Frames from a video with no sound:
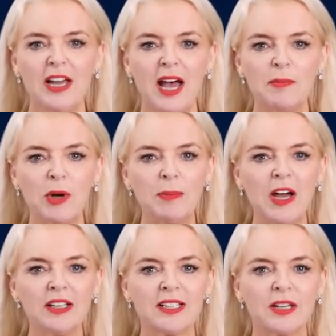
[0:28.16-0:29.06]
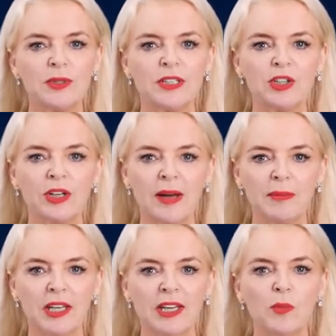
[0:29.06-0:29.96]
Hambro Perks Acquisition
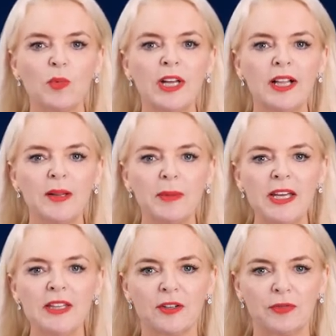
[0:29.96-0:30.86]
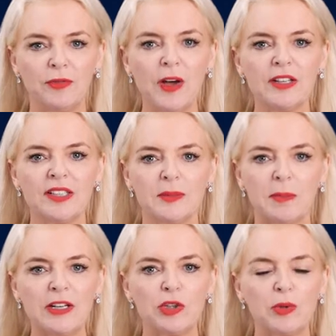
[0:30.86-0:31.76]
Company will be the first
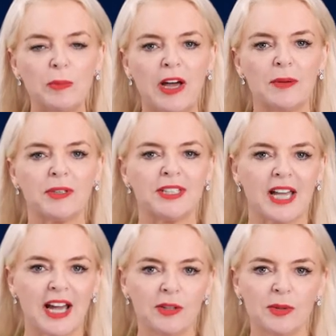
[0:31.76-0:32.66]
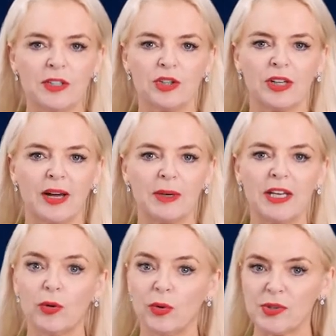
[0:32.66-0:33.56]
Special Purpose Acquisition
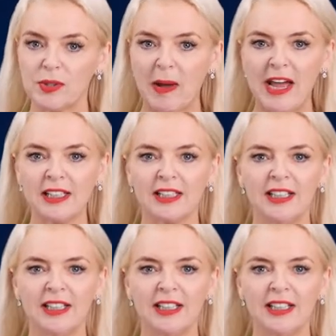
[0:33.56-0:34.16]
Company, or SPAC,